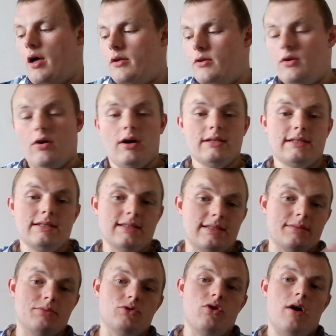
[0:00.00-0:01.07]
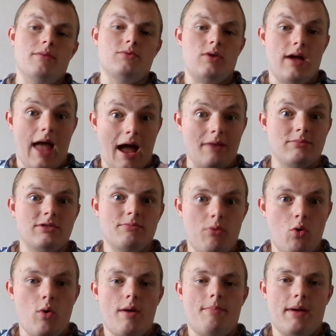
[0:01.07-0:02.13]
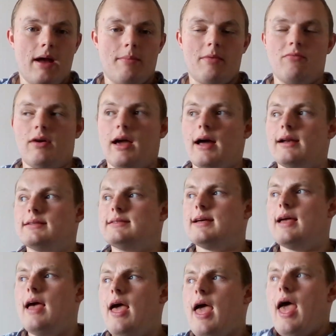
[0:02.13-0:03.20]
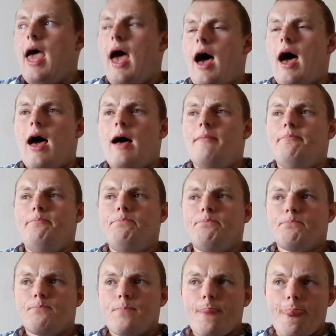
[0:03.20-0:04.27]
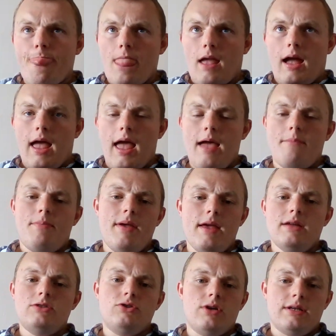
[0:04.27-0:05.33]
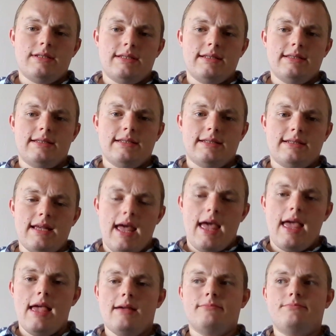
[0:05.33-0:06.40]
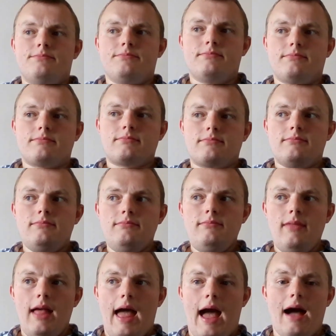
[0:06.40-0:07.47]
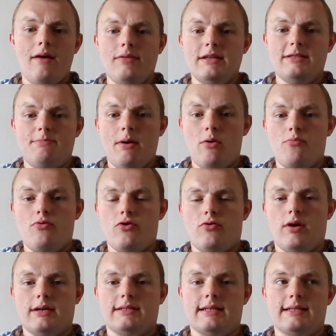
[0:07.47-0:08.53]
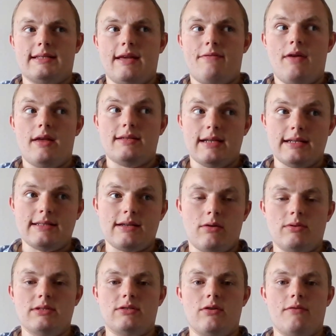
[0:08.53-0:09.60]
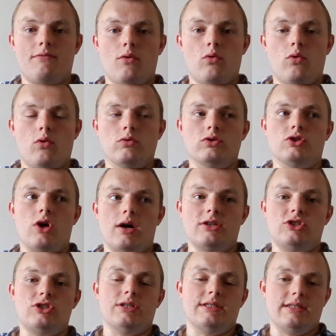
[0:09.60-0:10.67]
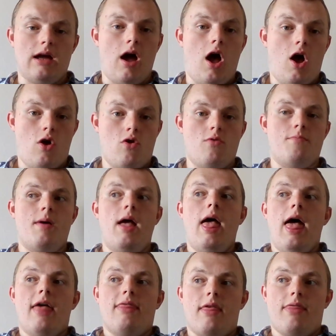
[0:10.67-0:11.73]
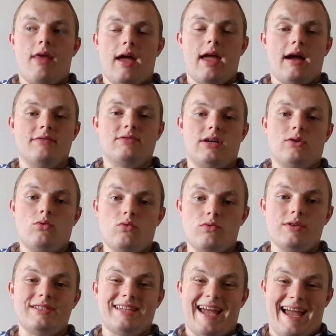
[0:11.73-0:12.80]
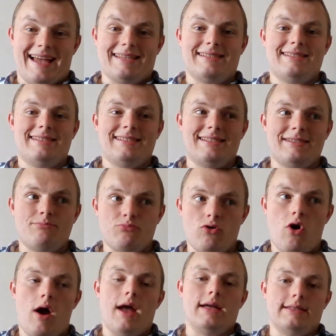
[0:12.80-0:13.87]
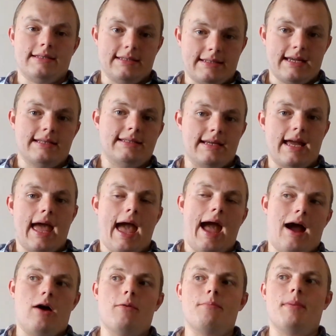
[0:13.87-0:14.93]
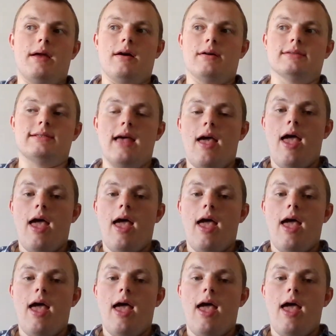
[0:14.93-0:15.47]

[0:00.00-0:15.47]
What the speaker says: you guys can subscribe to it, help support it become a reality. It'd be interesting to see how this build progresses. If it does go into a full launch, I just hope that they have done all the tests prior to sending it out, because